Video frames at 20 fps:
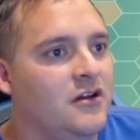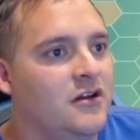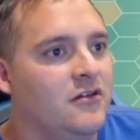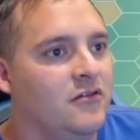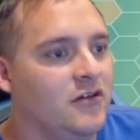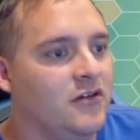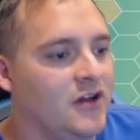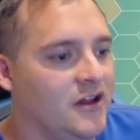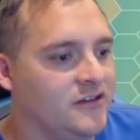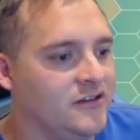
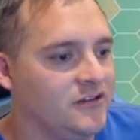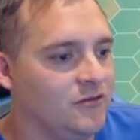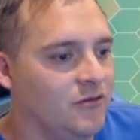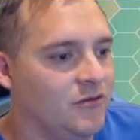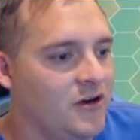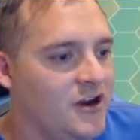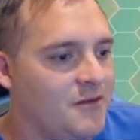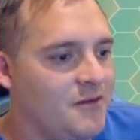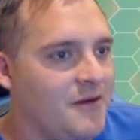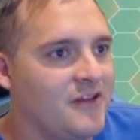We're not too
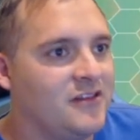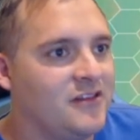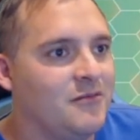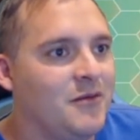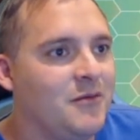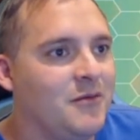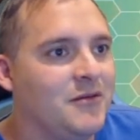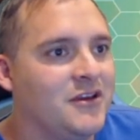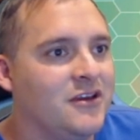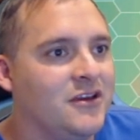worried about the
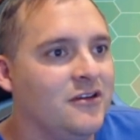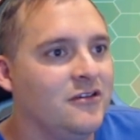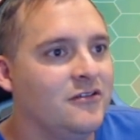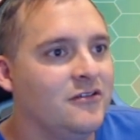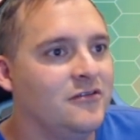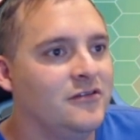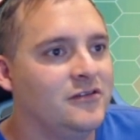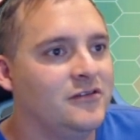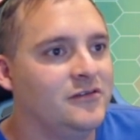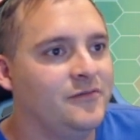Mimikyu.